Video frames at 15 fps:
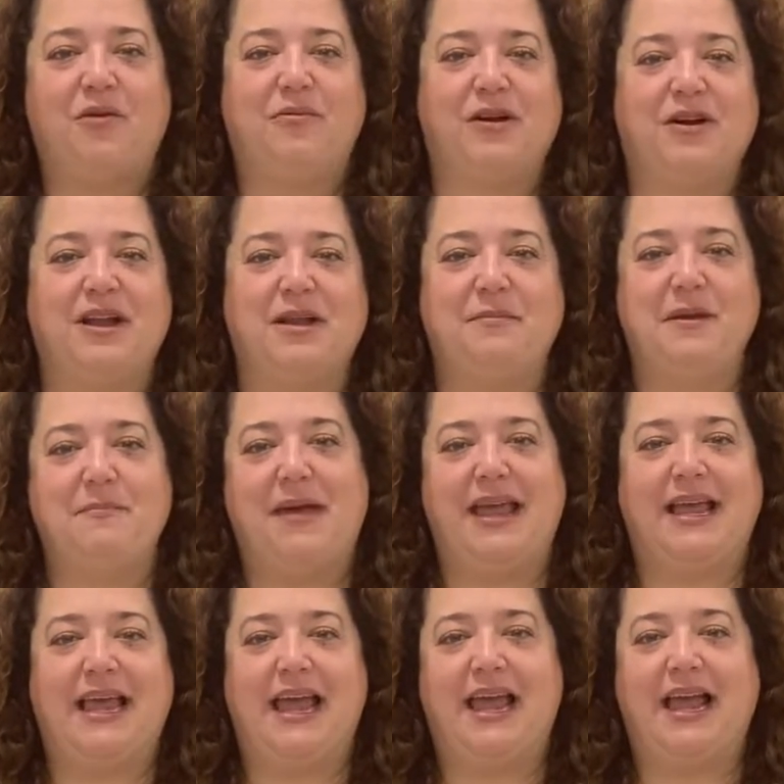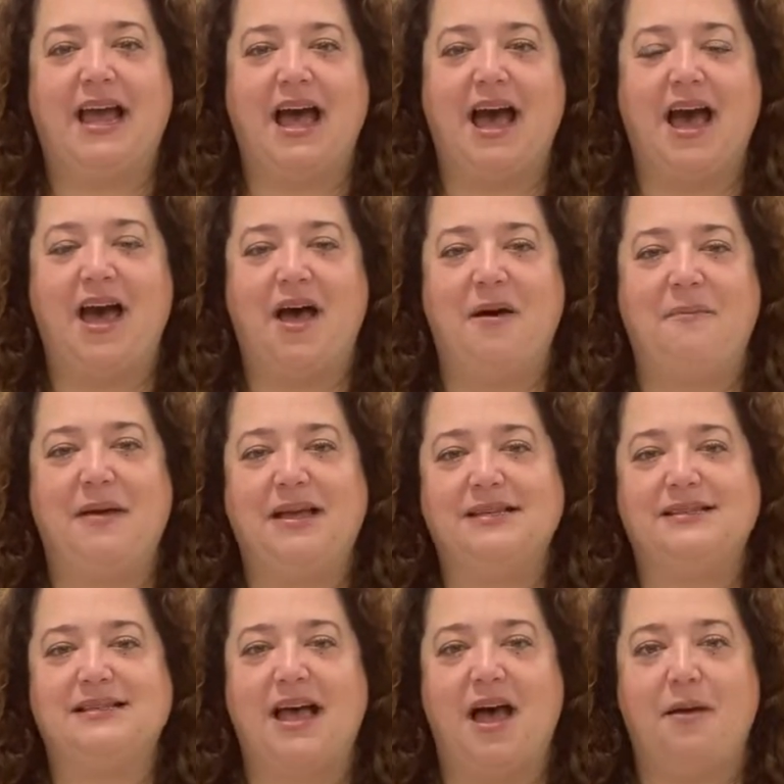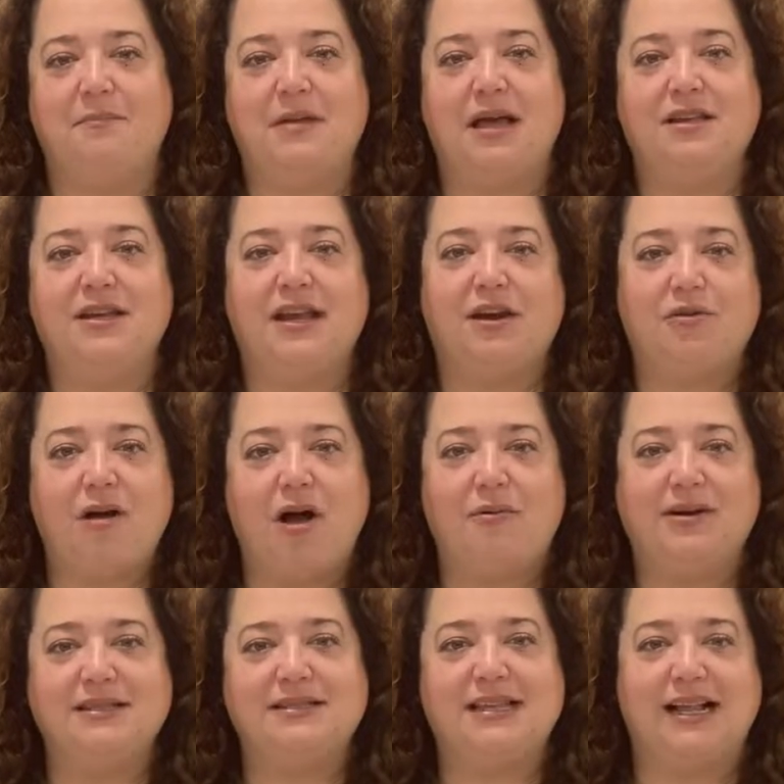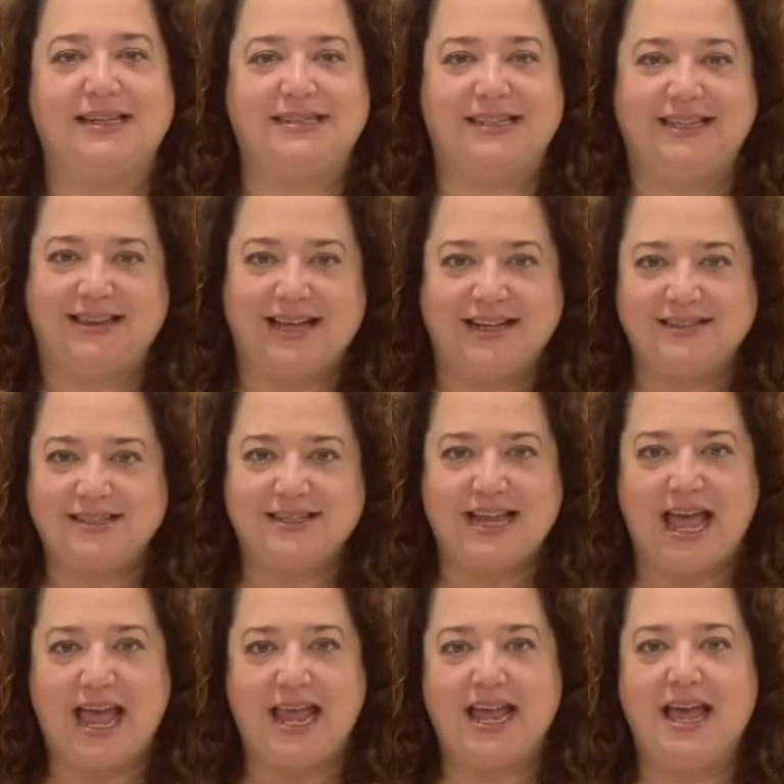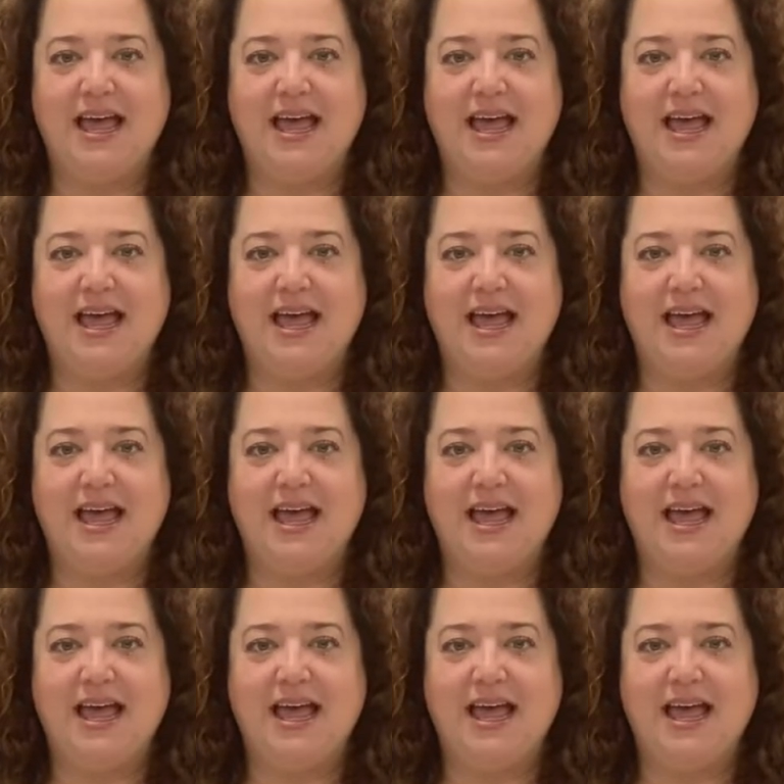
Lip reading: We're going to be making some Nicaraguan salsita today.